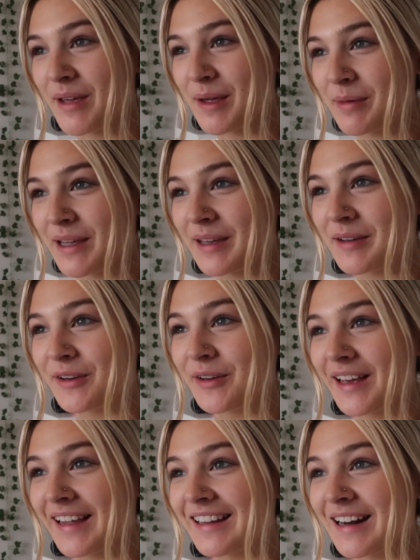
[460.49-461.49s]
maybe he'll
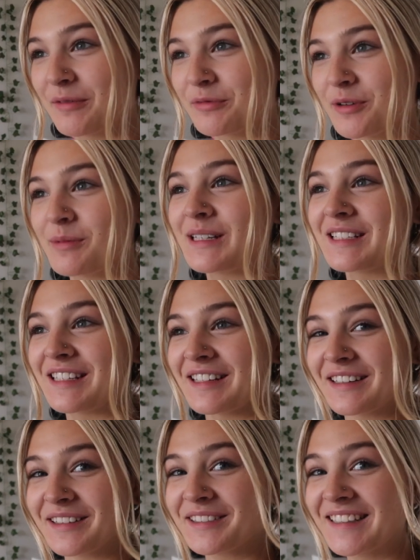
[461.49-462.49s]
hang it up for me
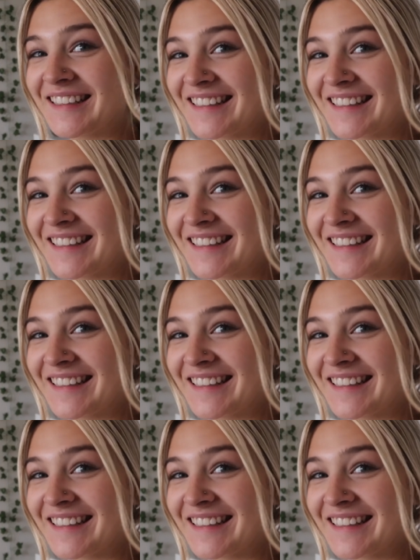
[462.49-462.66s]
too.